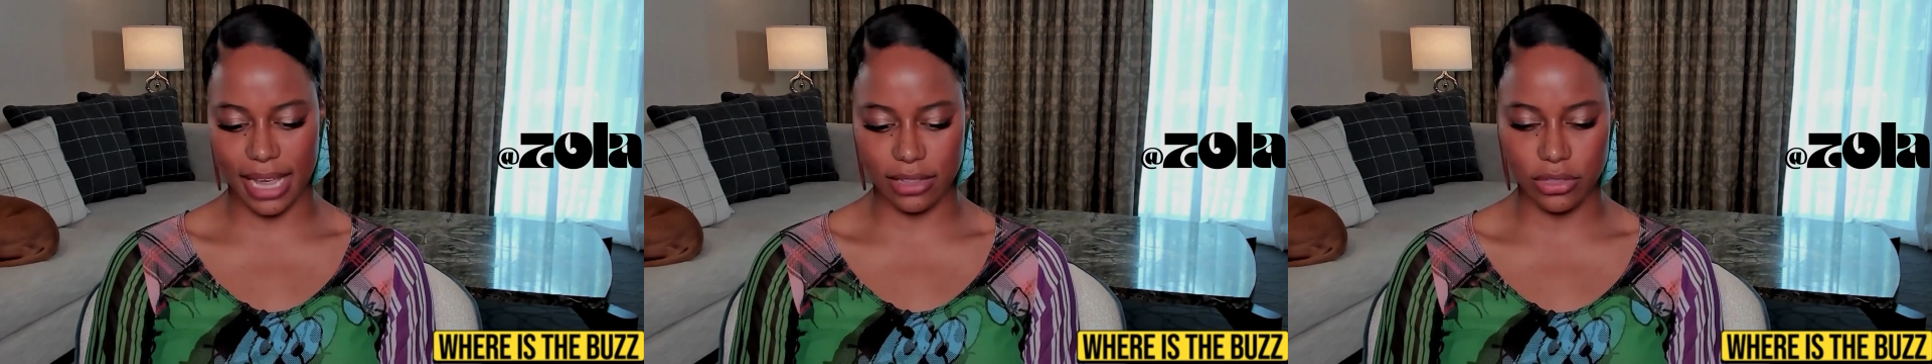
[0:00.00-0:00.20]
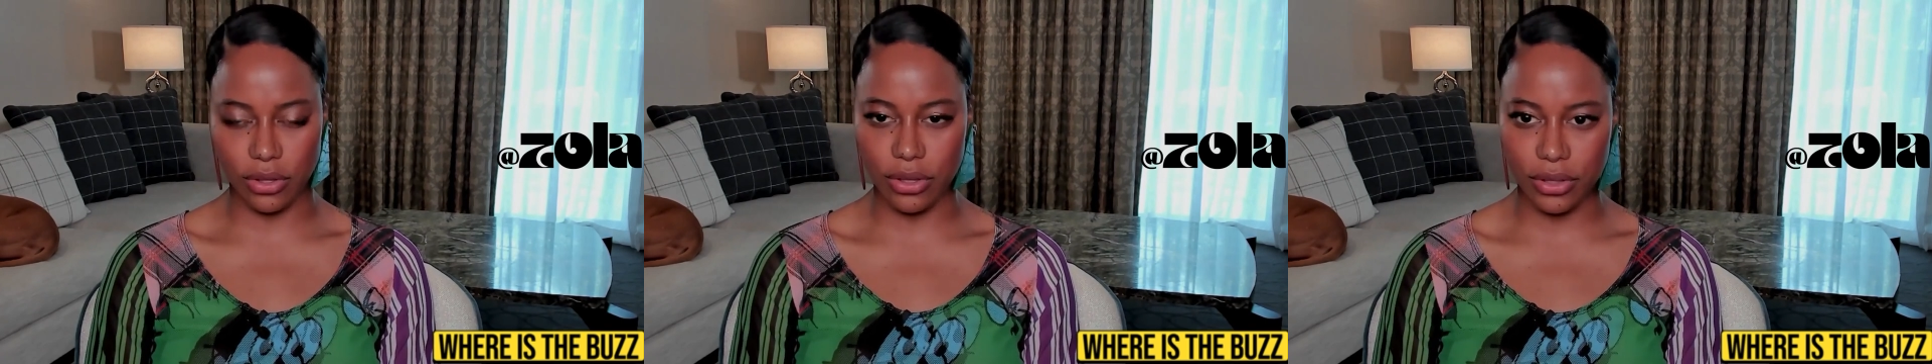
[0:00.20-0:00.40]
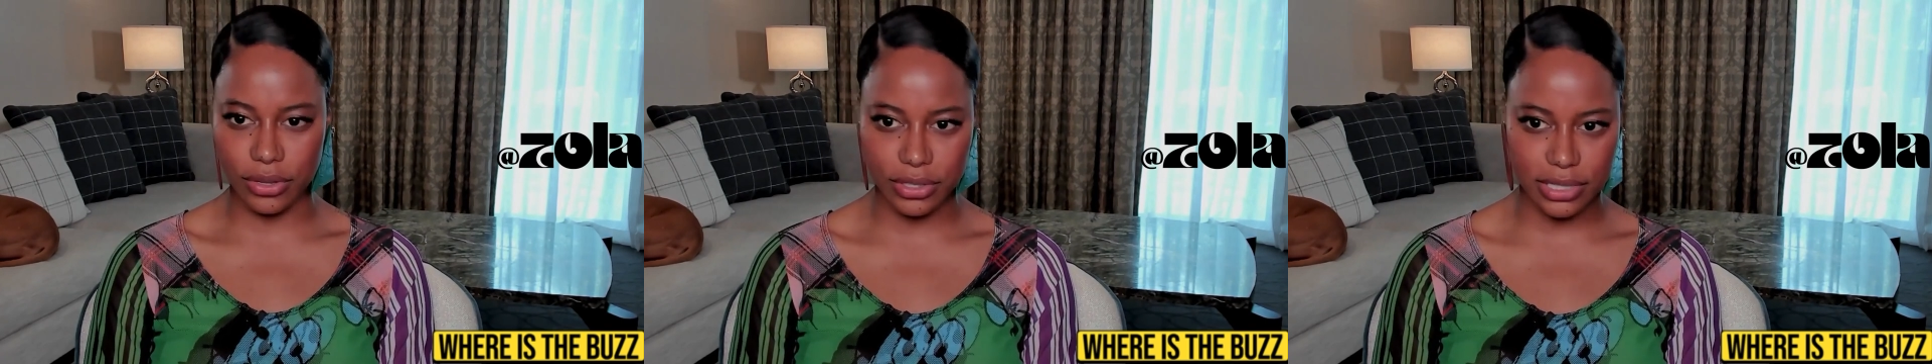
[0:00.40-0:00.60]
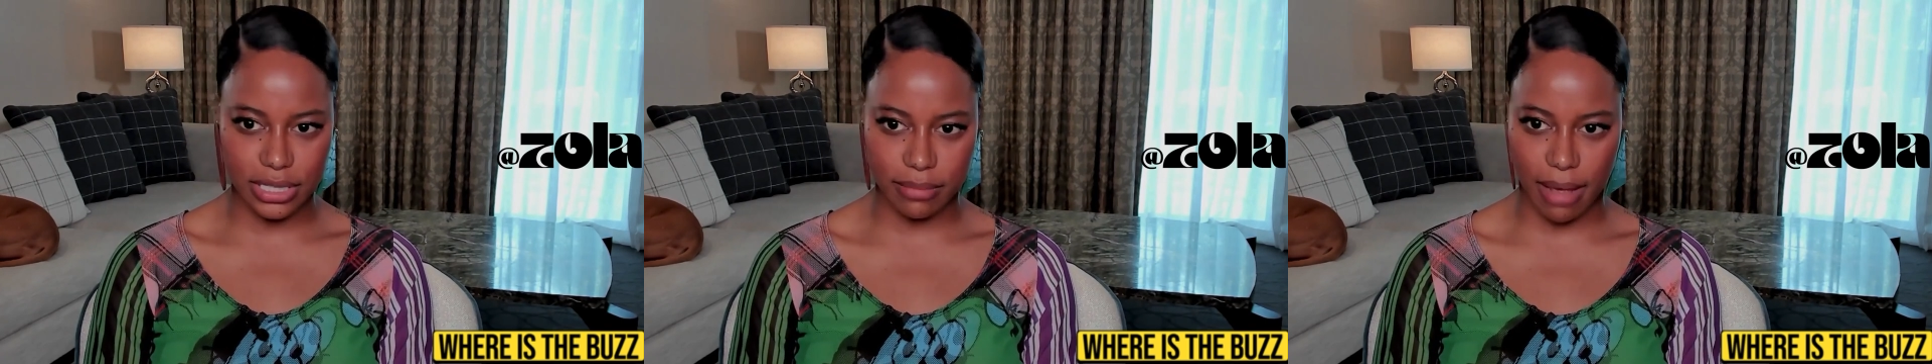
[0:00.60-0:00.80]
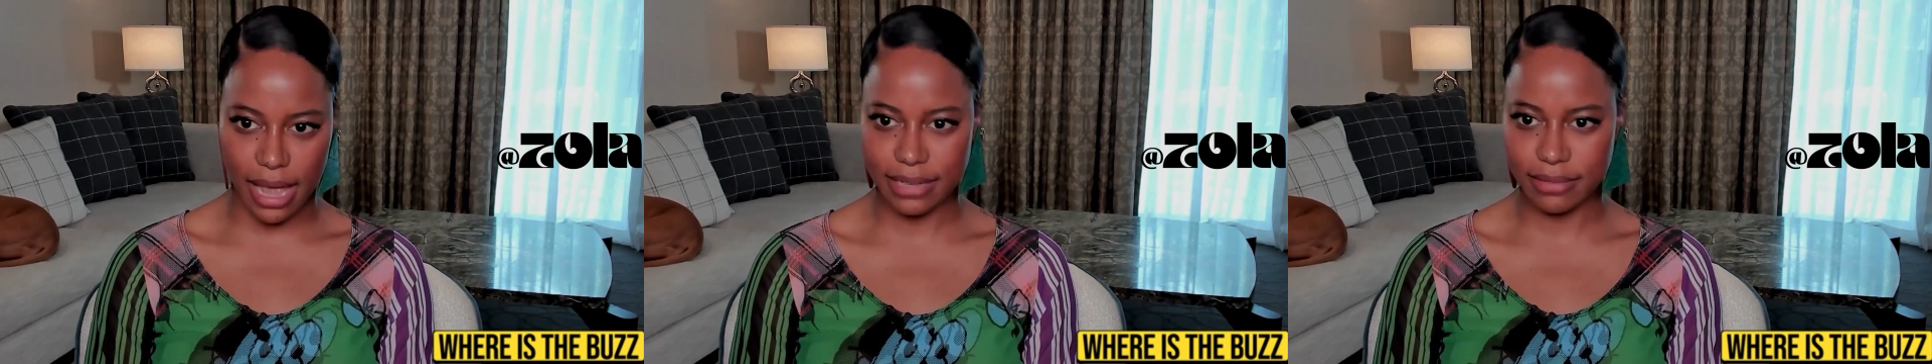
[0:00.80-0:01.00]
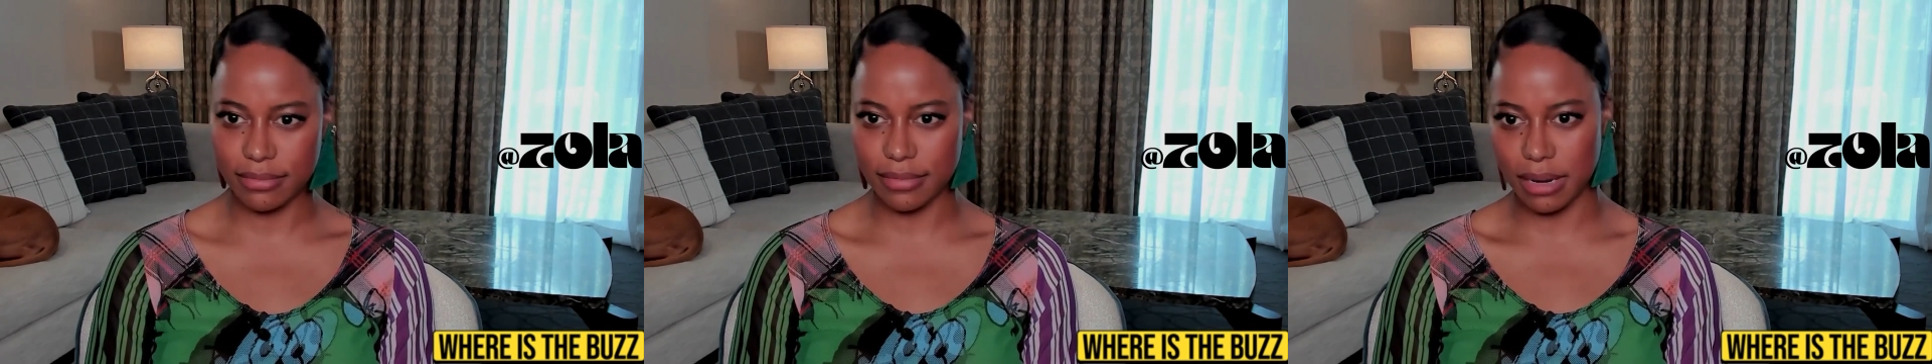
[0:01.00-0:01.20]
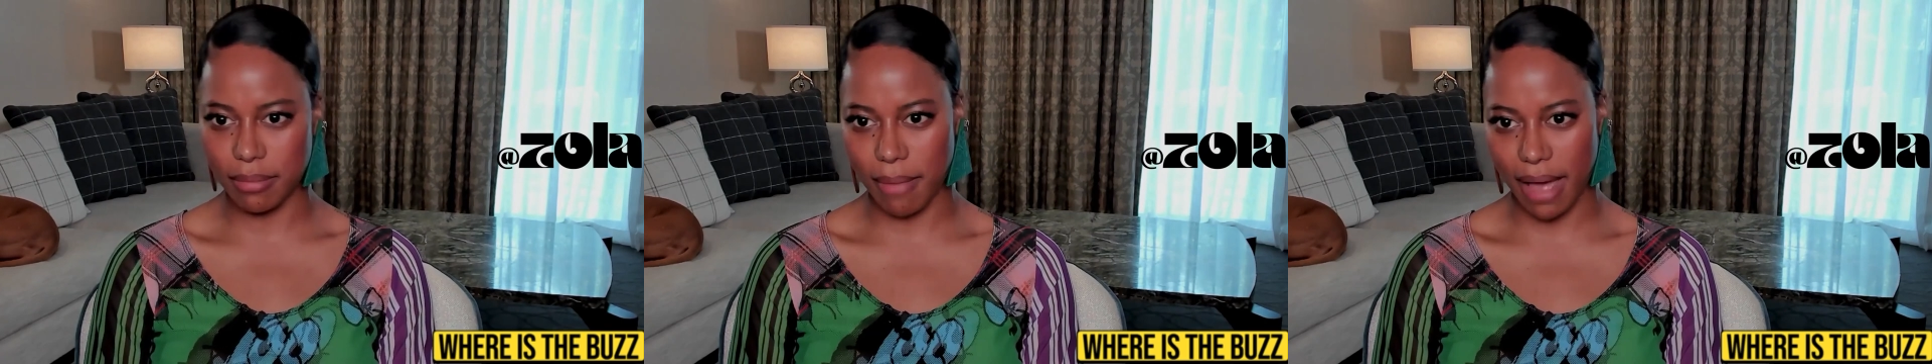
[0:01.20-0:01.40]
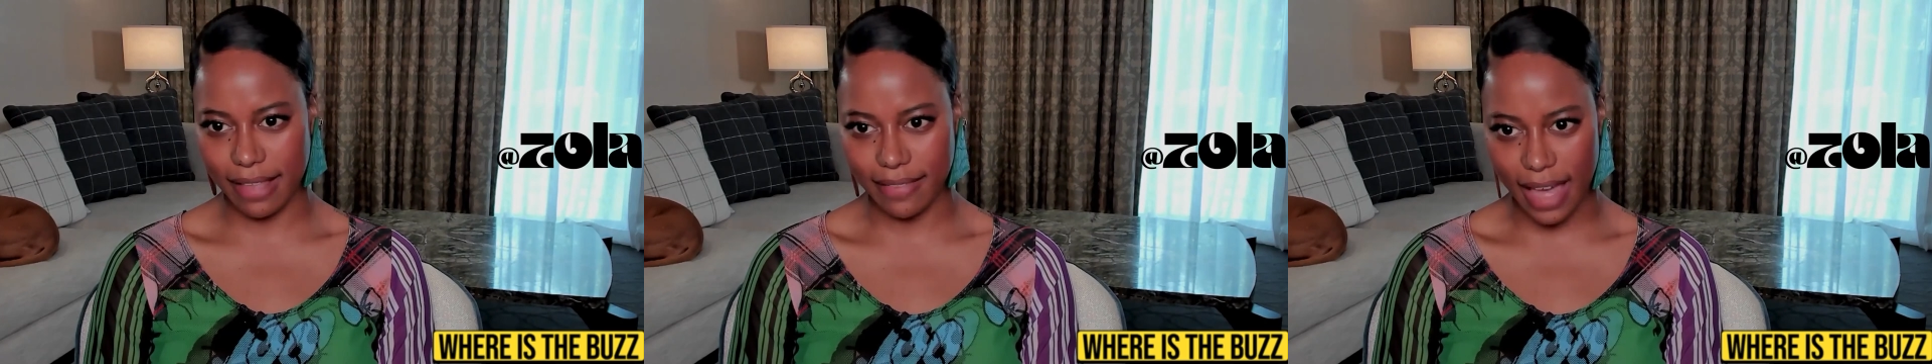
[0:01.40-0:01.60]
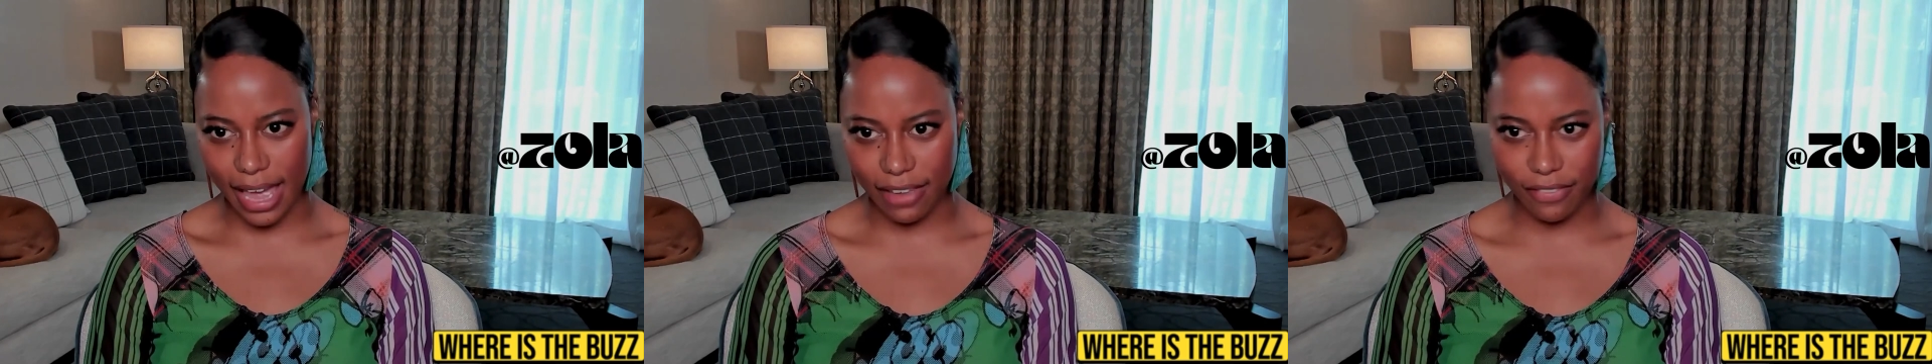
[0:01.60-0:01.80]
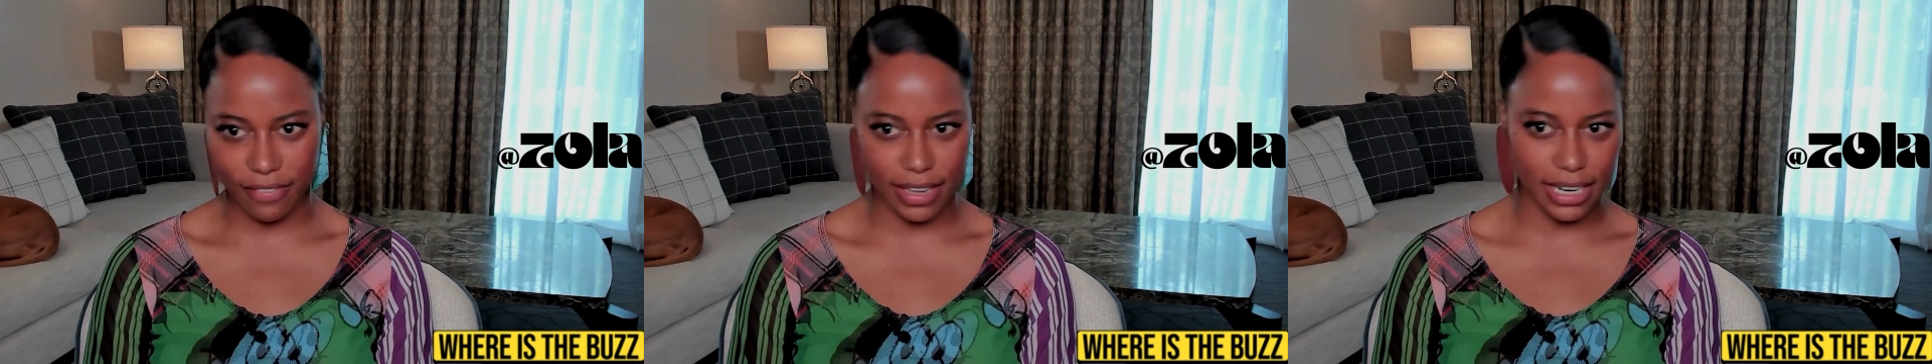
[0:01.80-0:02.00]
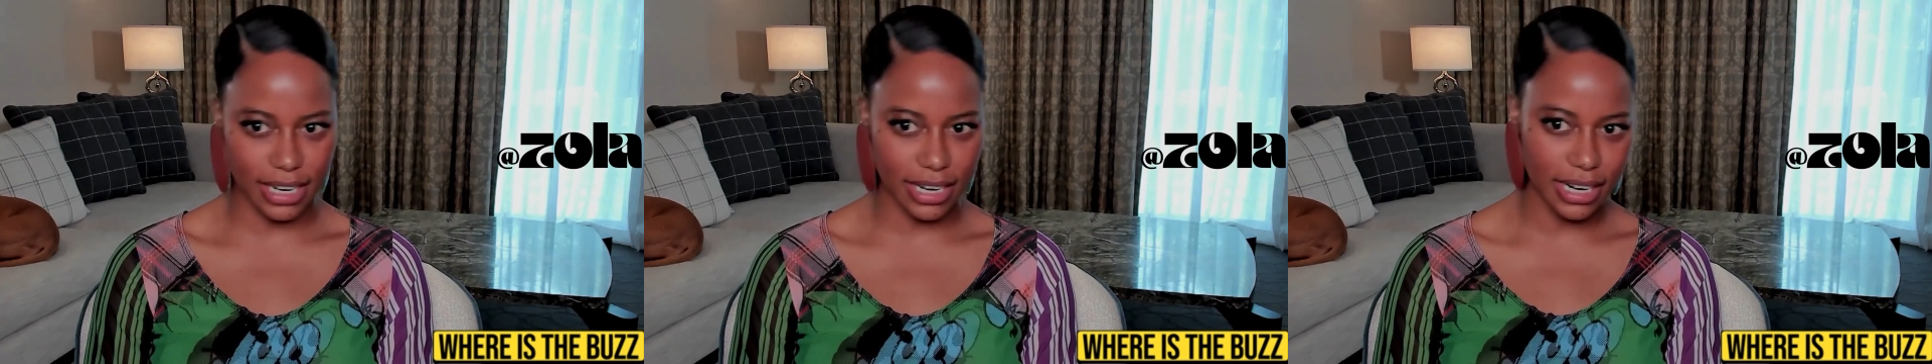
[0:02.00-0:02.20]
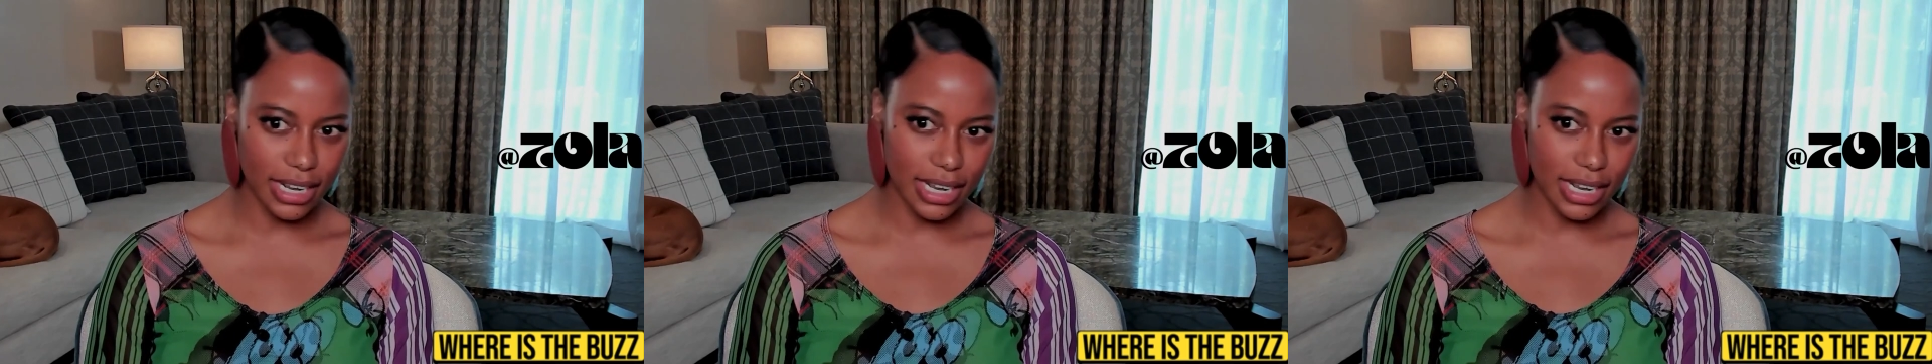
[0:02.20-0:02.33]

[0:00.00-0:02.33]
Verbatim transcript: lulls in my in my life and